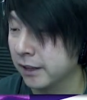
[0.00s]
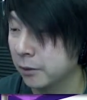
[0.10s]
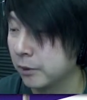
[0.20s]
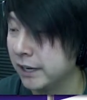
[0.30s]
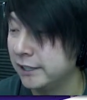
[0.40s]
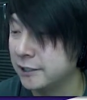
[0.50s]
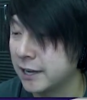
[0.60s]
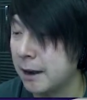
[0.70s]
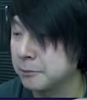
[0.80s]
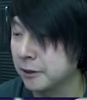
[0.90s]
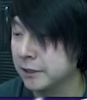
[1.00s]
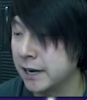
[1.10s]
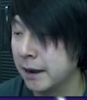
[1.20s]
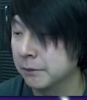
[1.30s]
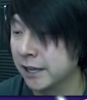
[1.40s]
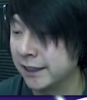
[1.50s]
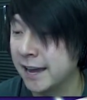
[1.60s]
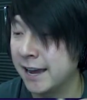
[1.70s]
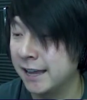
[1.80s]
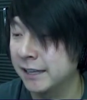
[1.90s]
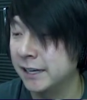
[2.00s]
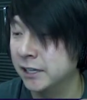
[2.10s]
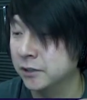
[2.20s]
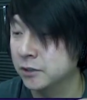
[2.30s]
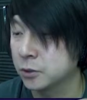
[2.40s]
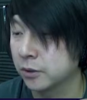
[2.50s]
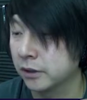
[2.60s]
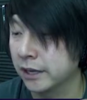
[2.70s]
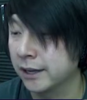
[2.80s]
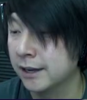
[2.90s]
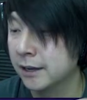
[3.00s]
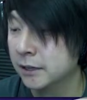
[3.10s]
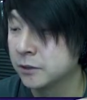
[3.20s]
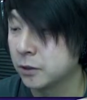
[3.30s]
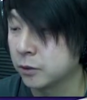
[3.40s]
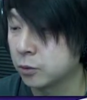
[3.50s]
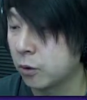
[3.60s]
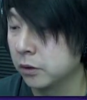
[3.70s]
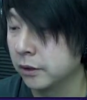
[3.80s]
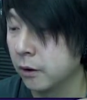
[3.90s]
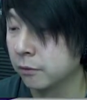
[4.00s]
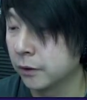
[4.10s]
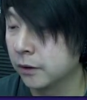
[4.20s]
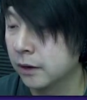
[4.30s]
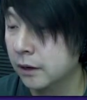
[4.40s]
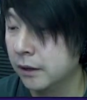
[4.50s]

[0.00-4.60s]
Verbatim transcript: Like when he stops on a dime like that and then he sort of like starts rolling over,